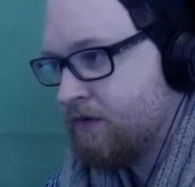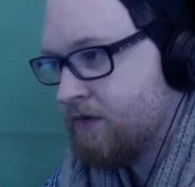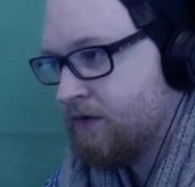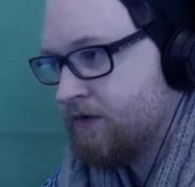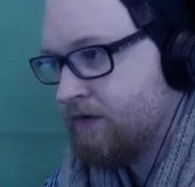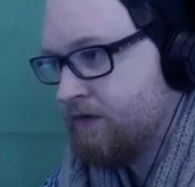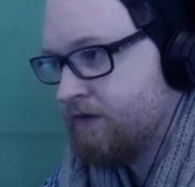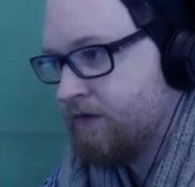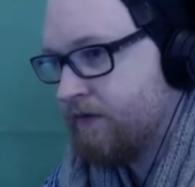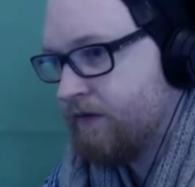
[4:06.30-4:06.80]

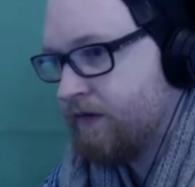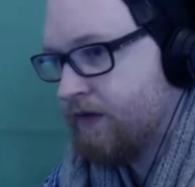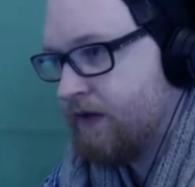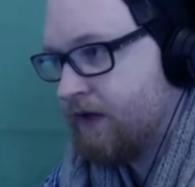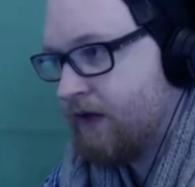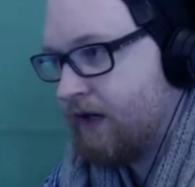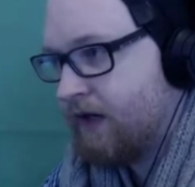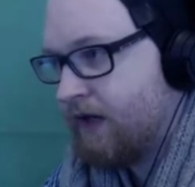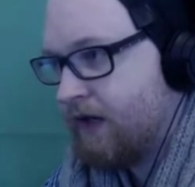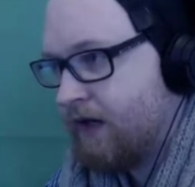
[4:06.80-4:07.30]
sort of
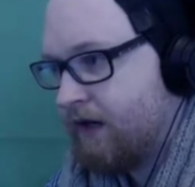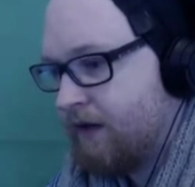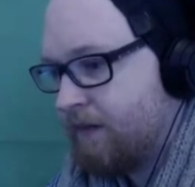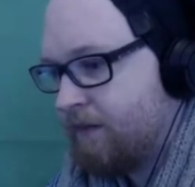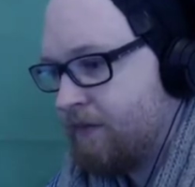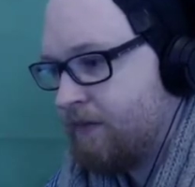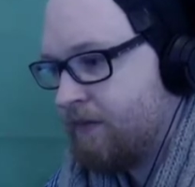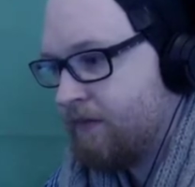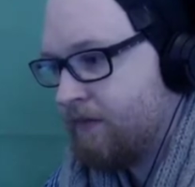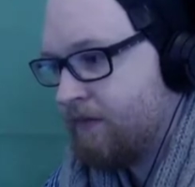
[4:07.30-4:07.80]
up.
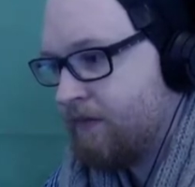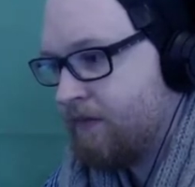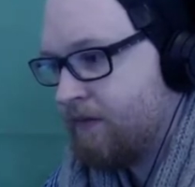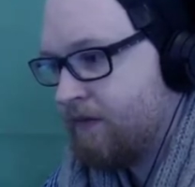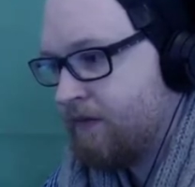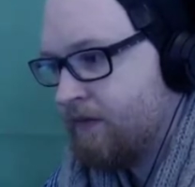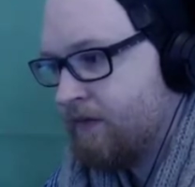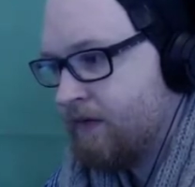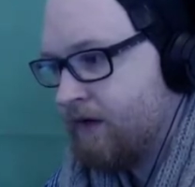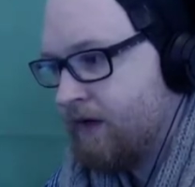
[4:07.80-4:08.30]

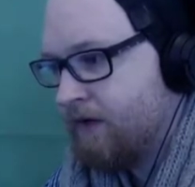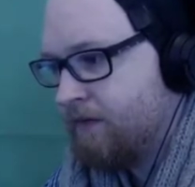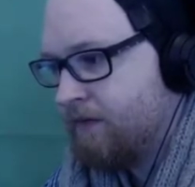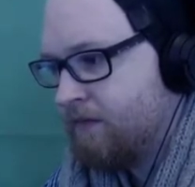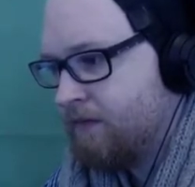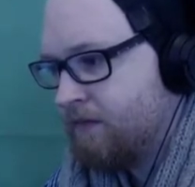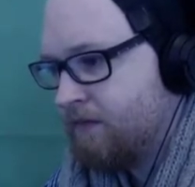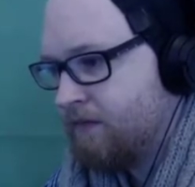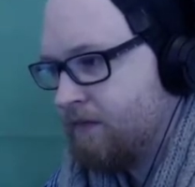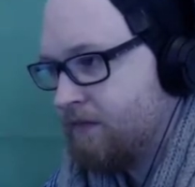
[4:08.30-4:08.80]
Oh,